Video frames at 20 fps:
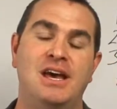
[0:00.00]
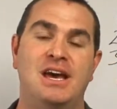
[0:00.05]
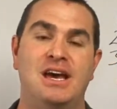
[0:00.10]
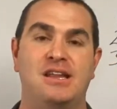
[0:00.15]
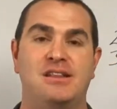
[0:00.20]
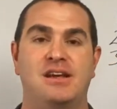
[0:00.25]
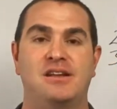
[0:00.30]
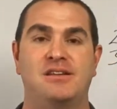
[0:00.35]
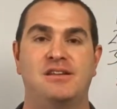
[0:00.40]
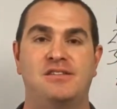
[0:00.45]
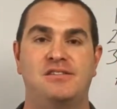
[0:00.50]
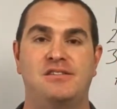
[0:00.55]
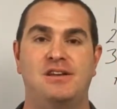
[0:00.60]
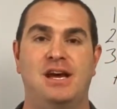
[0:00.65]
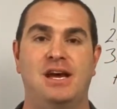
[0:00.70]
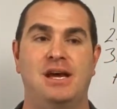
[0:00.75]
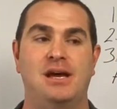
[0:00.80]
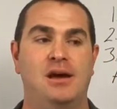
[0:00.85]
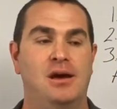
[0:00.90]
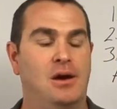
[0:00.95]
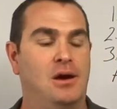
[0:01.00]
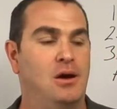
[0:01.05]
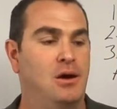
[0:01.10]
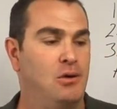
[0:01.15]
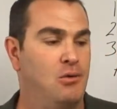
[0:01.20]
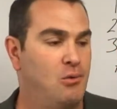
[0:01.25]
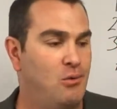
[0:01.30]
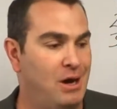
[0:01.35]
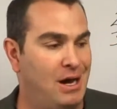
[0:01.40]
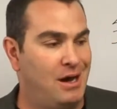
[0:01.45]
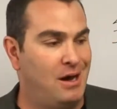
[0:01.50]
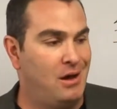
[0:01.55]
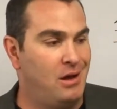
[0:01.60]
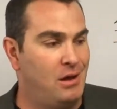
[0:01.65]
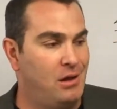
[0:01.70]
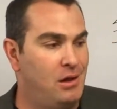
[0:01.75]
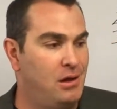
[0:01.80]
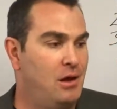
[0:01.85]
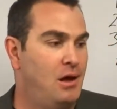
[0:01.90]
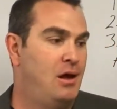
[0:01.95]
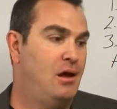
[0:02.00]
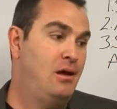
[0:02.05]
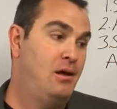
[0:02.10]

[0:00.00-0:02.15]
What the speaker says: and then to say, well,